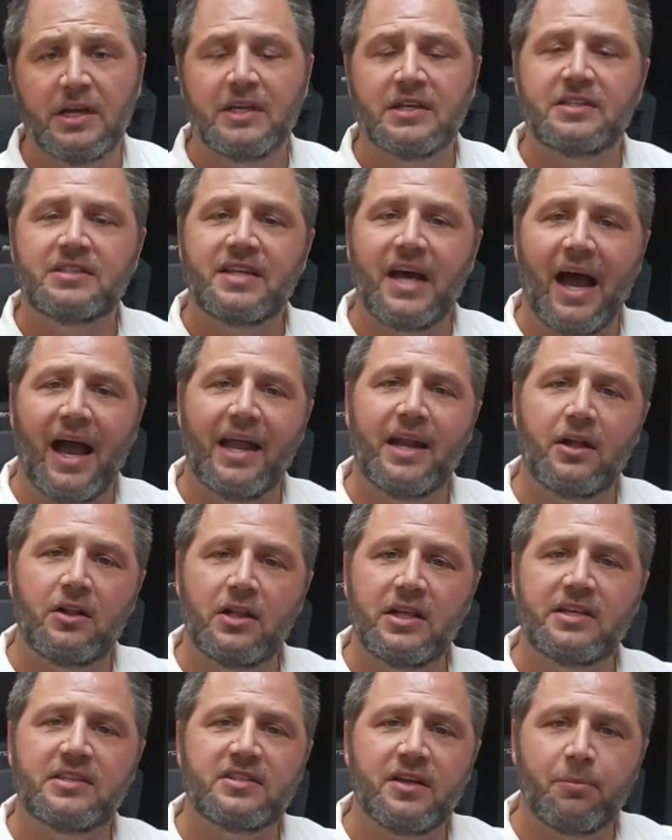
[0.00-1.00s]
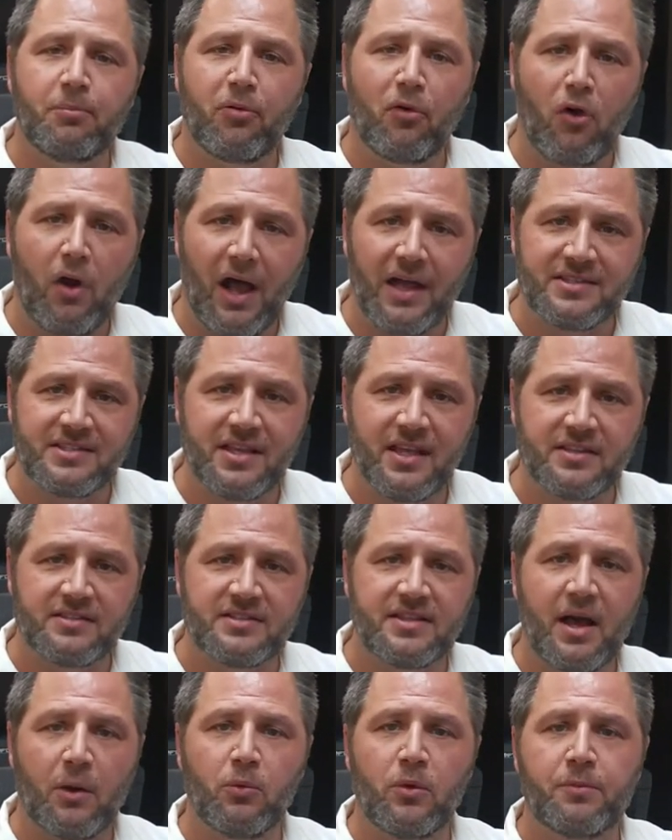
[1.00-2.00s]
Title is a
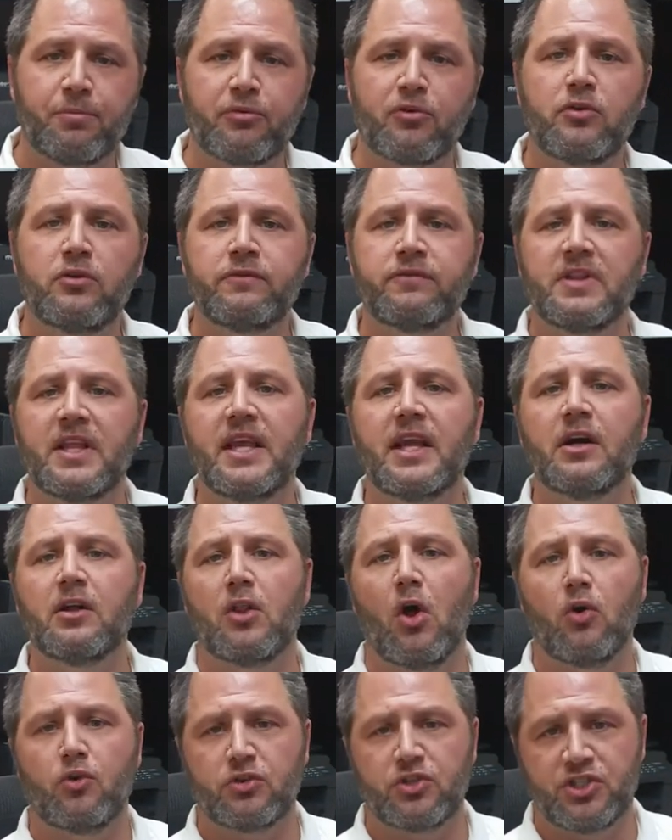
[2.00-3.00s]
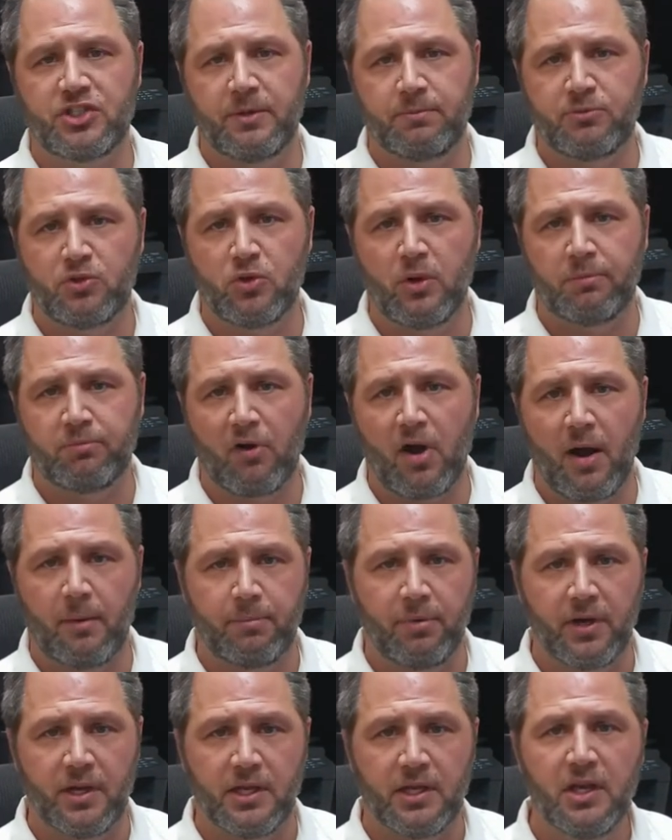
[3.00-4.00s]
process that would prove legal ownership to a
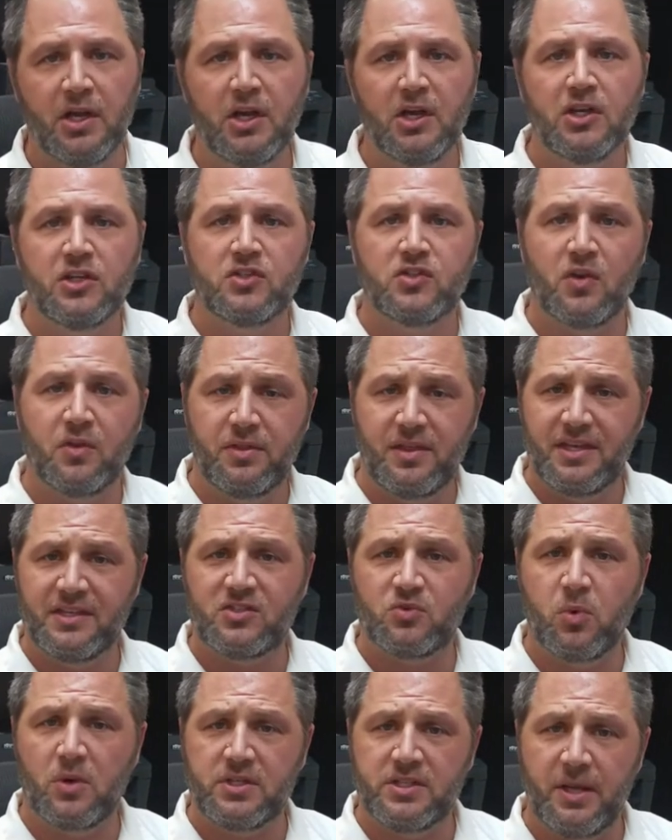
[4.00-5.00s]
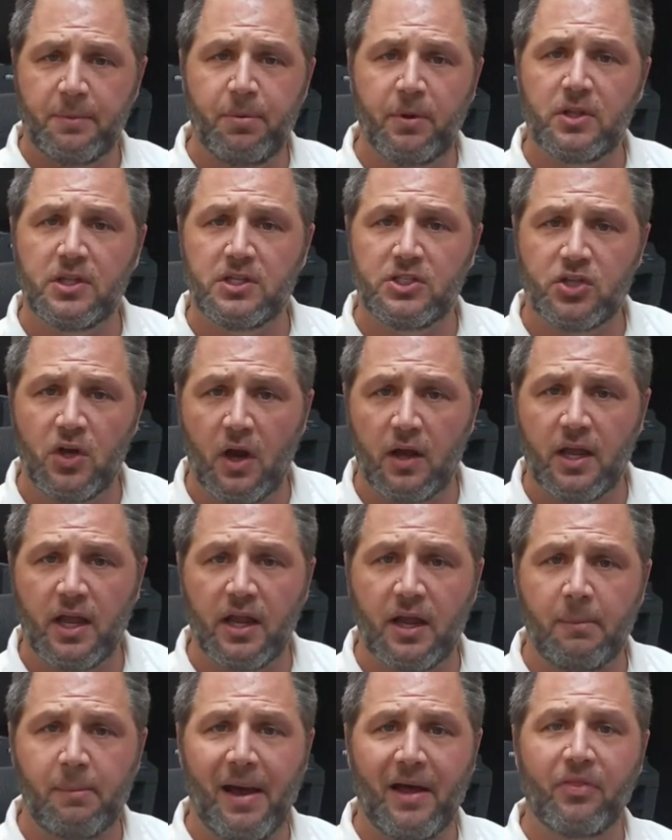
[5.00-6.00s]
property. So this, we're typically
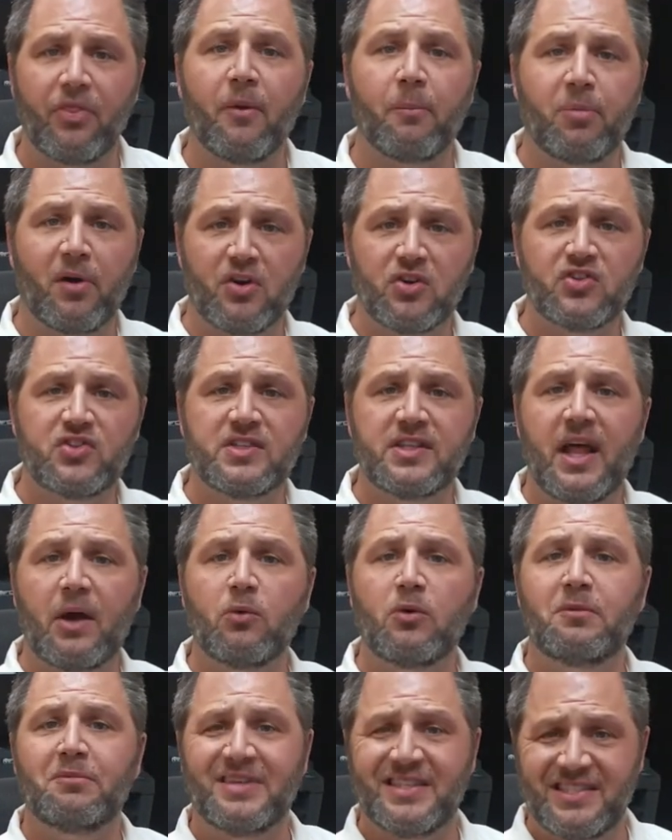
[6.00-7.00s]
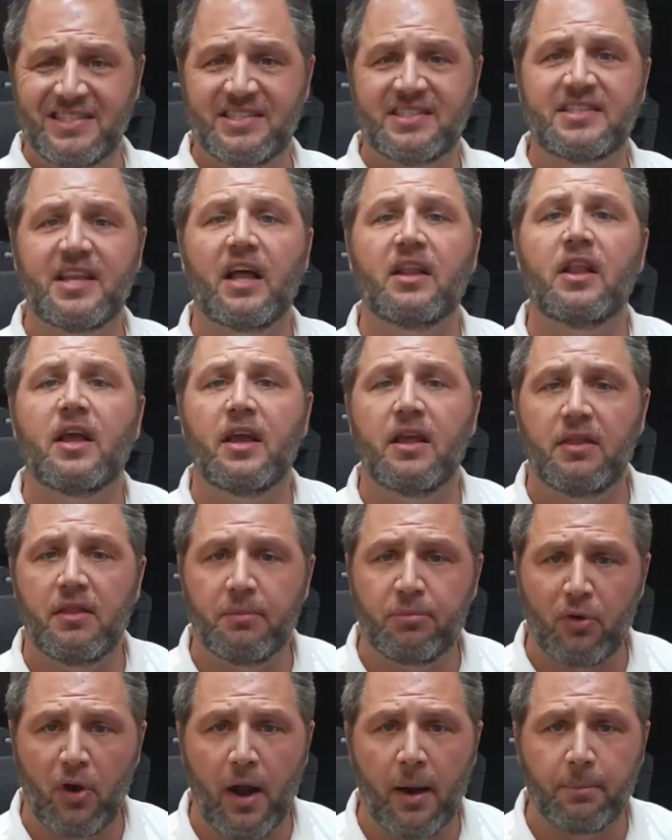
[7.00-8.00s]
talking about the person that would be selling the
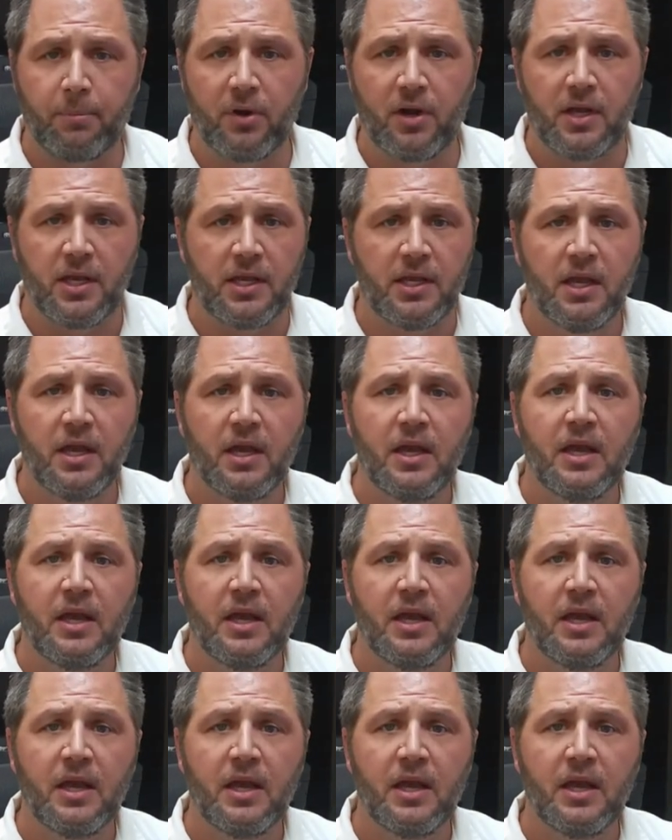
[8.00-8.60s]
property